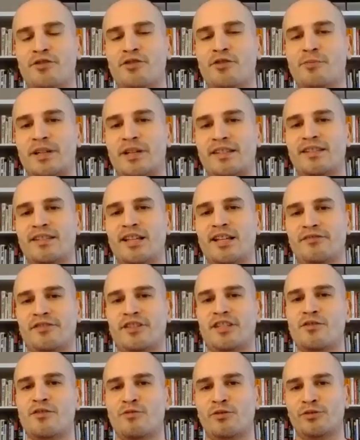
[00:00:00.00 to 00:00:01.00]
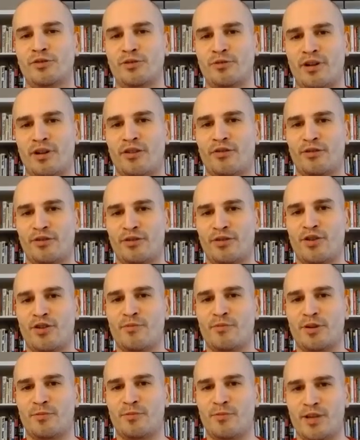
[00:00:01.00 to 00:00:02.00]
viewing myself equal to other yeah.
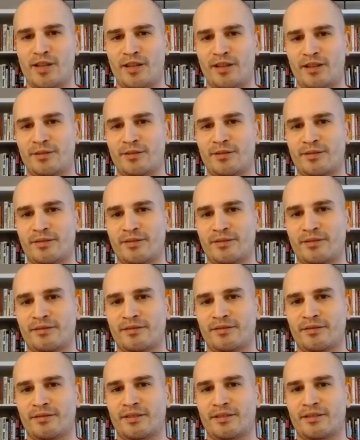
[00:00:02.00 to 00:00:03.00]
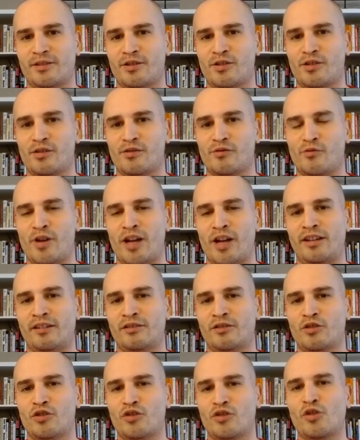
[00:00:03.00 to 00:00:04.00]
human beings. Yeah.
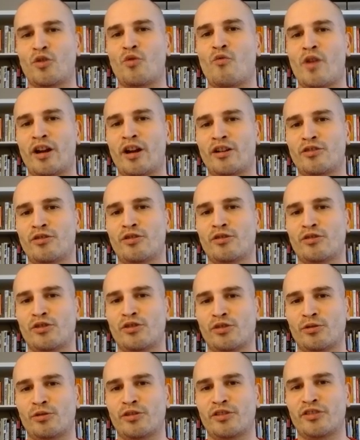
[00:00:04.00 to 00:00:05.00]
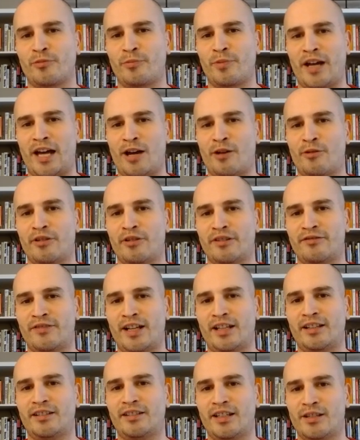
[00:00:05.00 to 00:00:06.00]
Right. So where is your source of power and
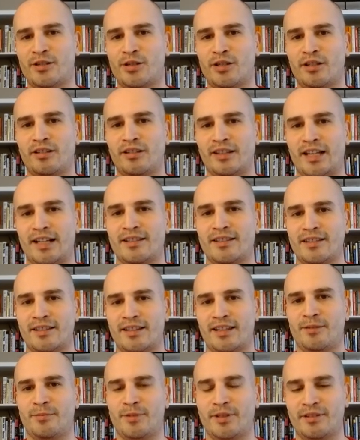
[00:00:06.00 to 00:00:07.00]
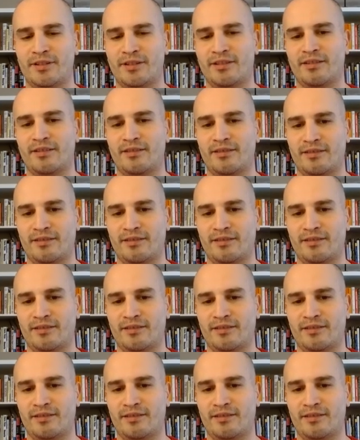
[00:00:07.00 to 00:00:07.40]
validation in that statement?